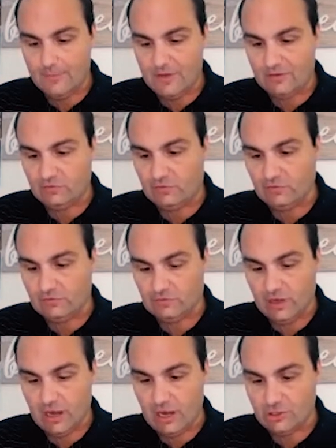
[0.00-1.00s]
is just
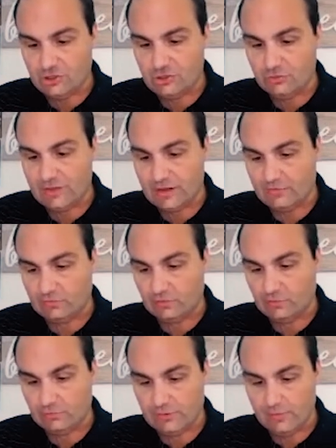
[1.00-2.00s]
shoot that.
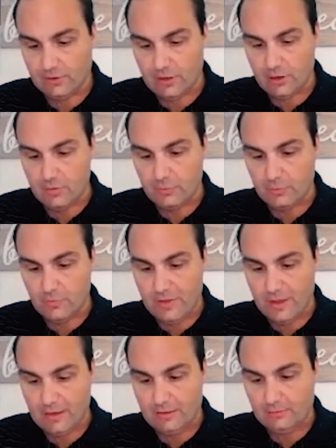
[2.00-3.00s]
So there we go. Boom.
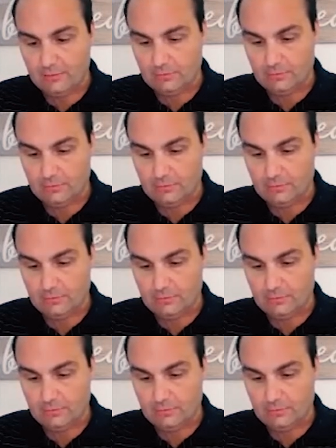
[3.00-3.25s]
Edit.